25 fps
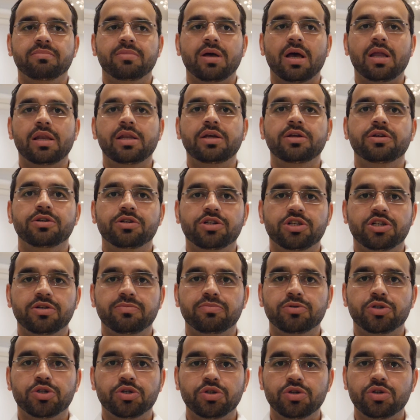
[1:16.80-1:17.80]
A
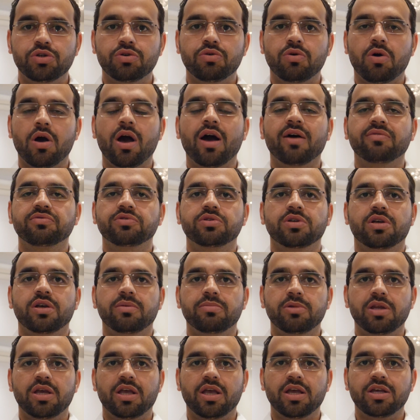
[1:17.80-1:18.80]
leadership should know how to
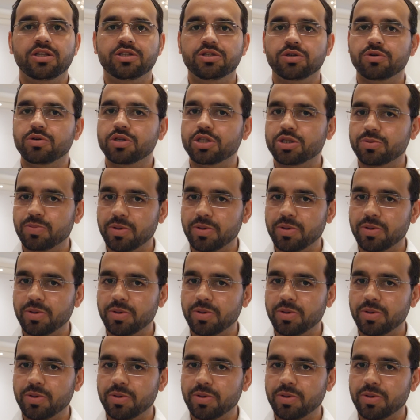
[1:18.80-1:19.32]
communicate to its